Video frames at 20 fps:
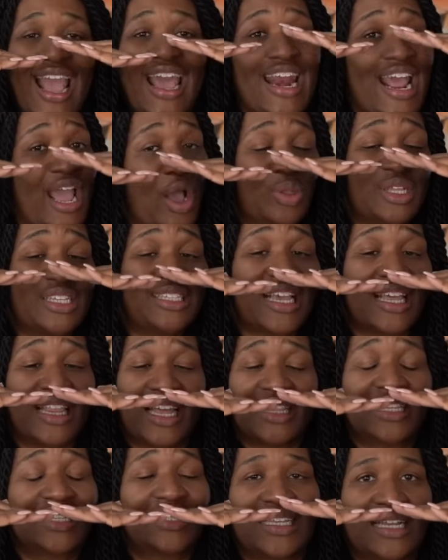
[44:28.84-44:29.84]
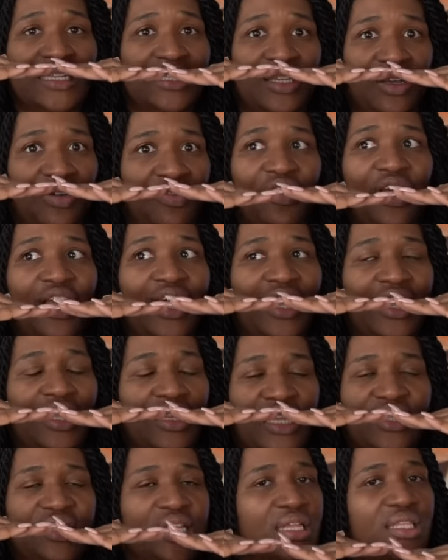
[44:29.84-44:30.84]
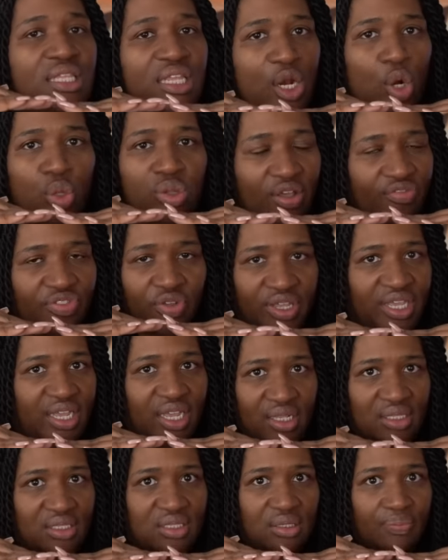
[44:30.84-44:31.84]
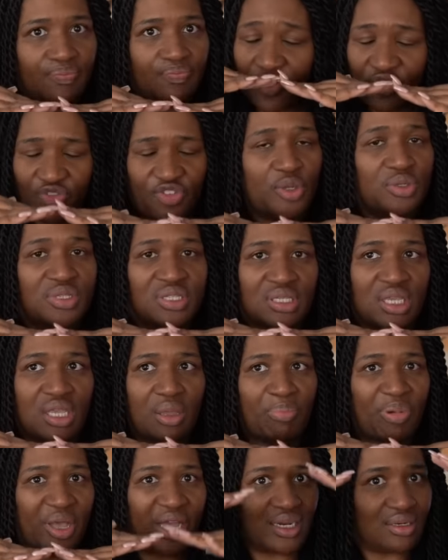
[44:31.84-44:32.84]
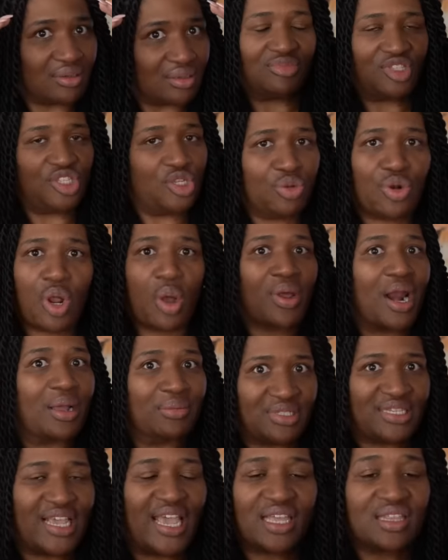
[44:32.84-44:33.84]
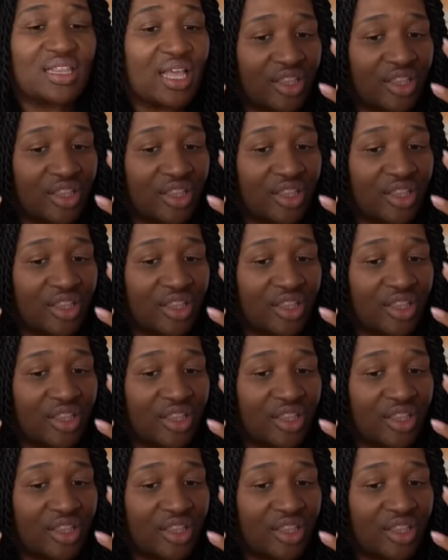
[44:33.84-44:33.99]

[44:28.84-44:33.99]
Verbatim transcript: And I only say that in the sense of, it's not that they don't love their kids profusely, but you know what I'm saying?